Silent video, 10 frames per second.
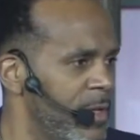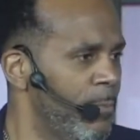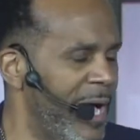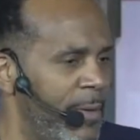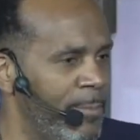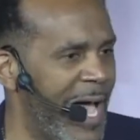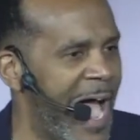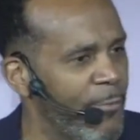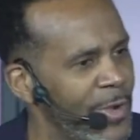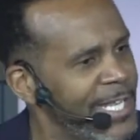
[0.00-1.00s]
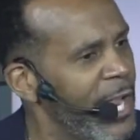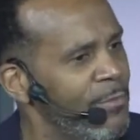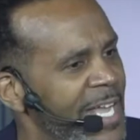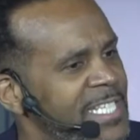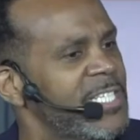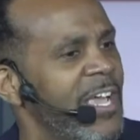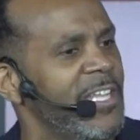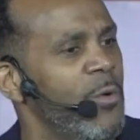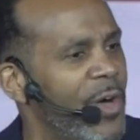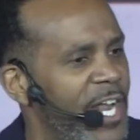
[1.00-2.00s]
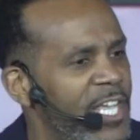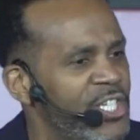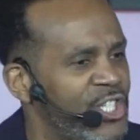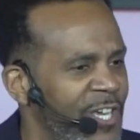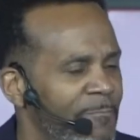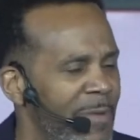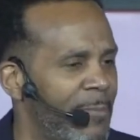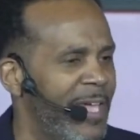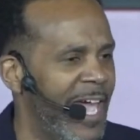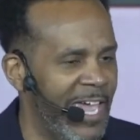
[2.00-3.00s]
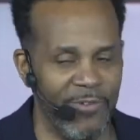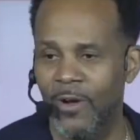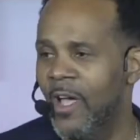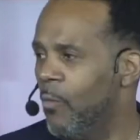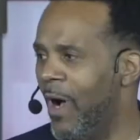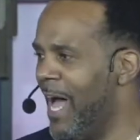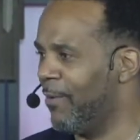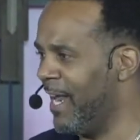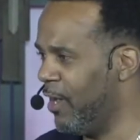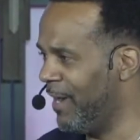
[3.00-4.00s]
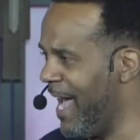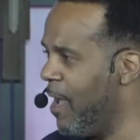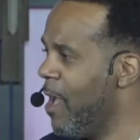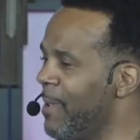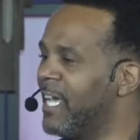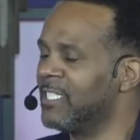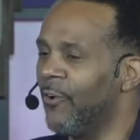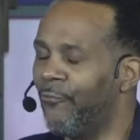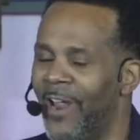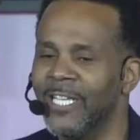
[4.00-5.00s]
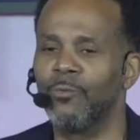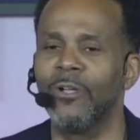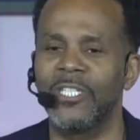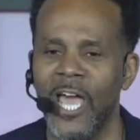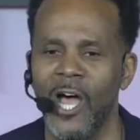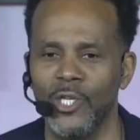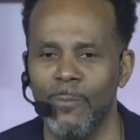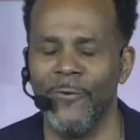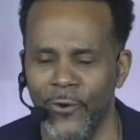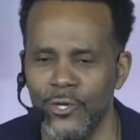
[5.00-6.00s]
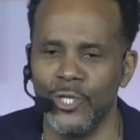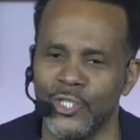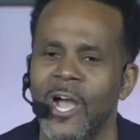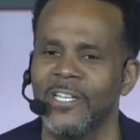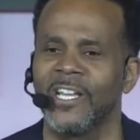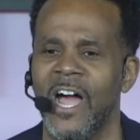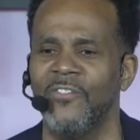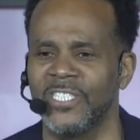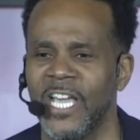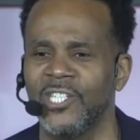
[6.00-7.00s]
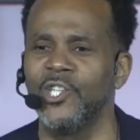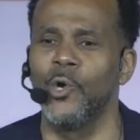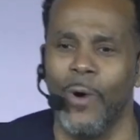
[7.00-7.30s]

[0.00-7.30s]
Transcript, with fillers: But, but I really don't necessarily want to shift my behavior. Well, how do I know that? Because the flesh will tell you before you start the conversation, you're